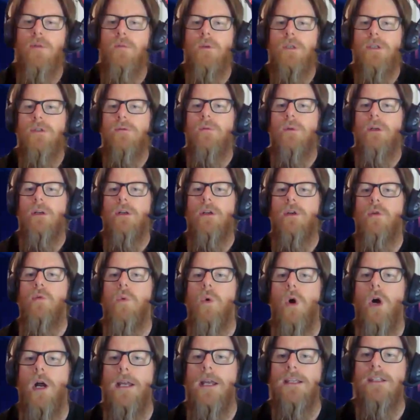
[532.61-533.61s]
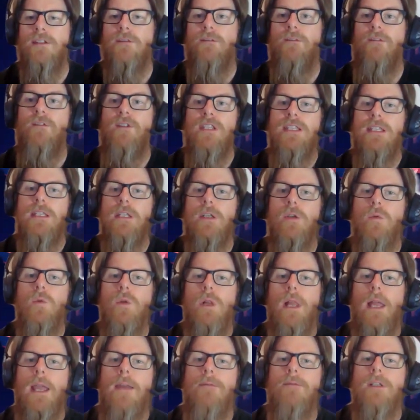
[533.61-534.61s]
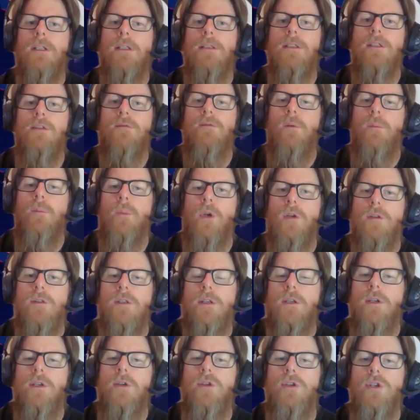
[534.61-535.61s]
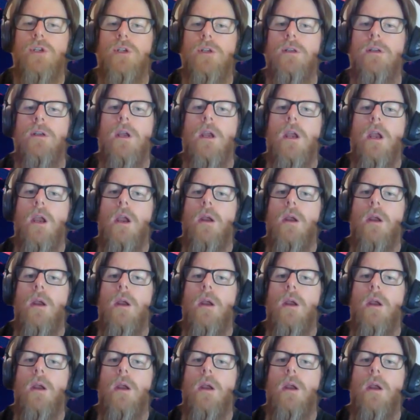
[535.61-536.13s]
which requires physical evidence for prosecution,